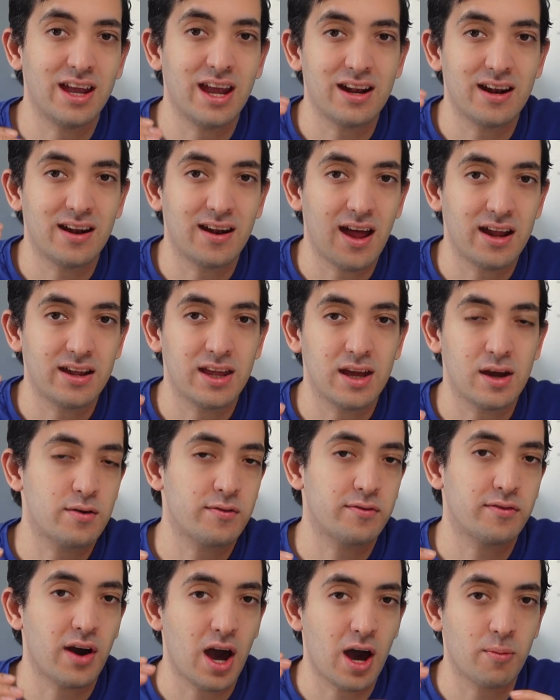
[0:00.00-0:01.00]
getting an idea
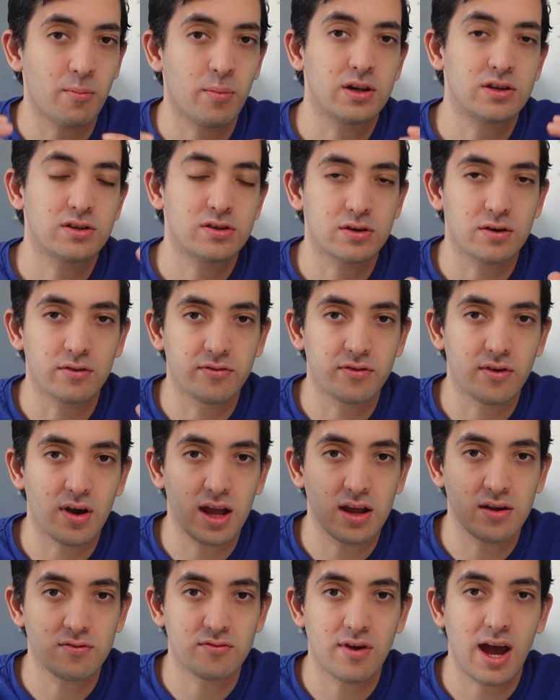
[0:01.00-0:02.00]
of how much of
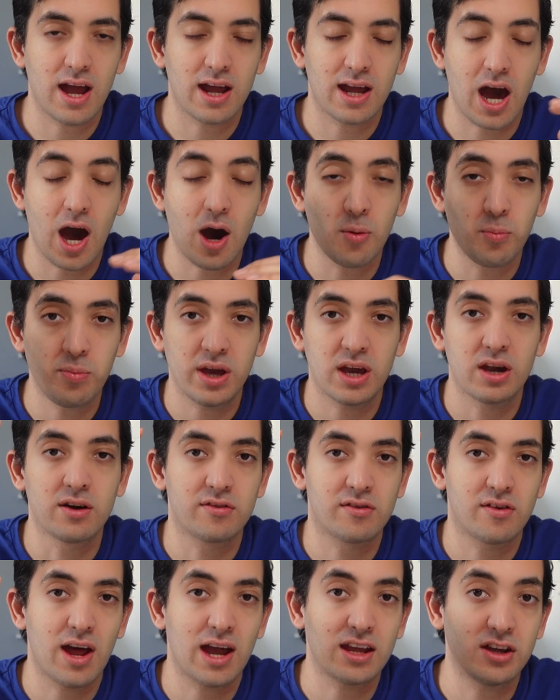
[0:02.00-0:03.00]
a rack, how big
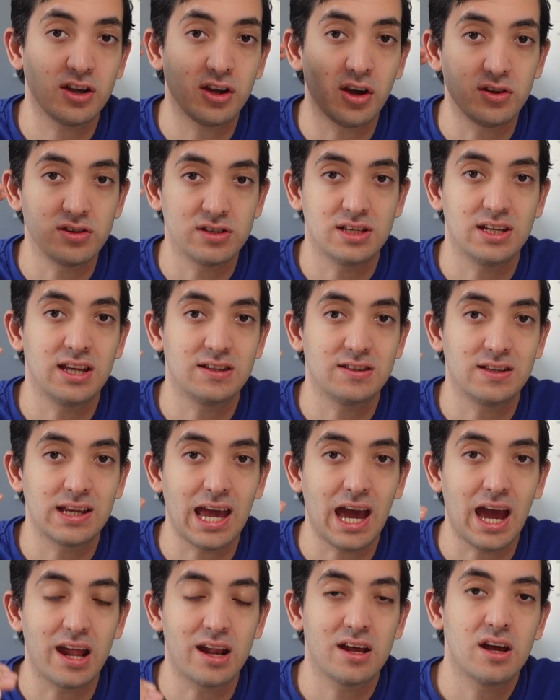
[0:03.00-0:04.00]
of a rack you're going to need to
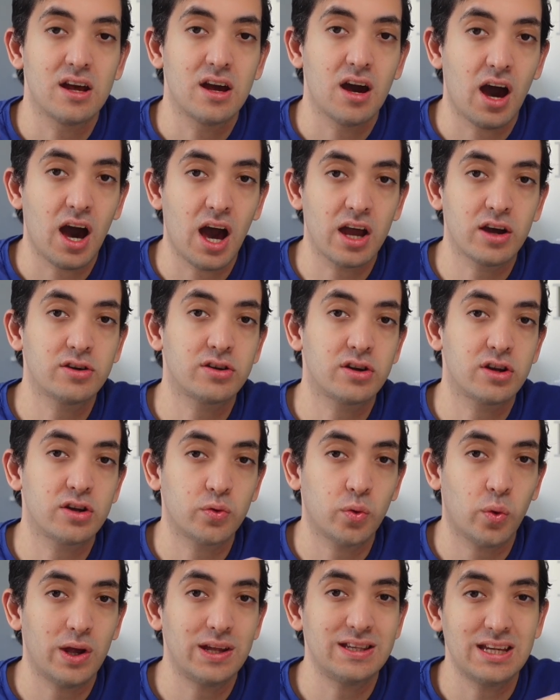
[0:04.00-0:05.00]
get. I got a
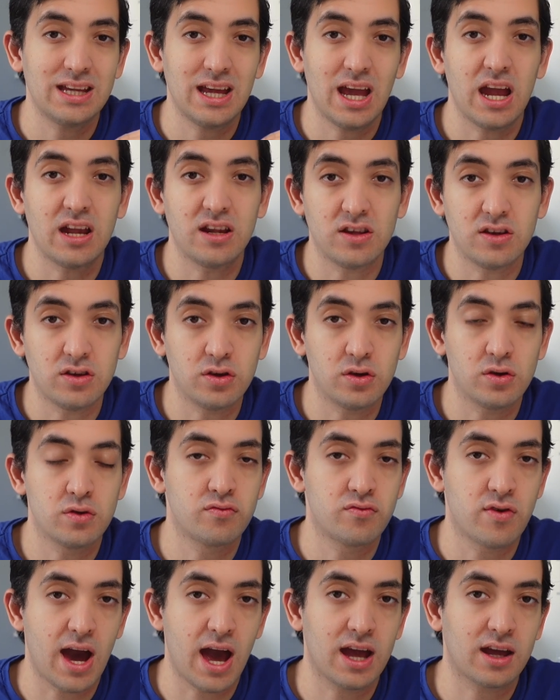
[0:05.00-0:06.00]

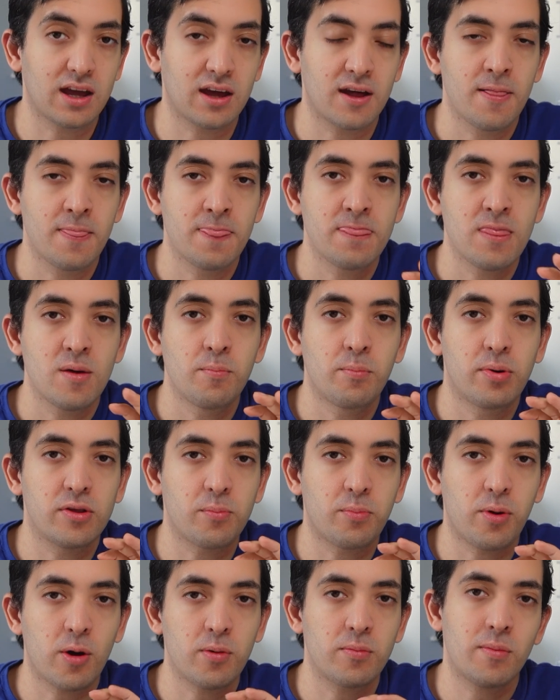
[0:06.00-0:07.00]
28U rack, but
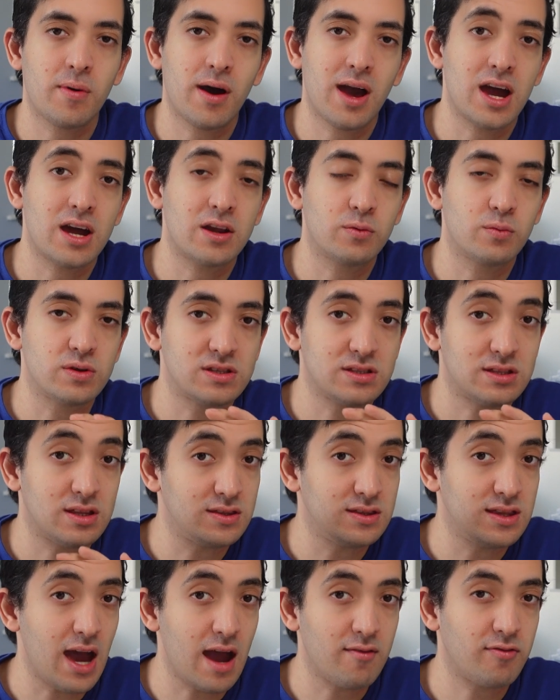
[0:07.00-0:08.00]
the problem I had was the
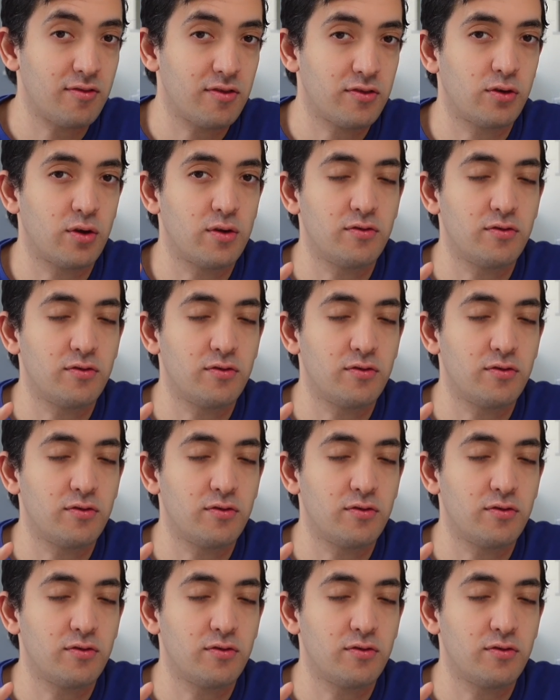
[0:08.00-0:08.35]
depth. So